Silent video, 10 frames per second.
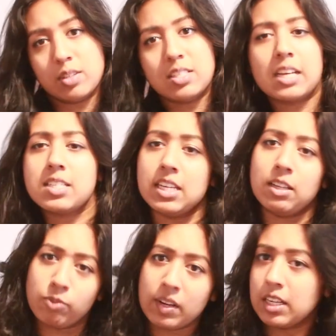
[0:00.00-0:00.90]
sexy
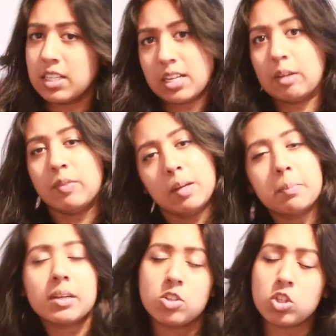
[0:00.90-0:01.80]
and feeling yourself in,
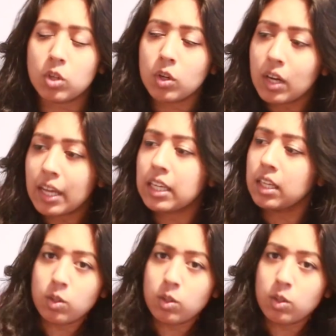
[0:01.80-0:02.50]
because, you know, like,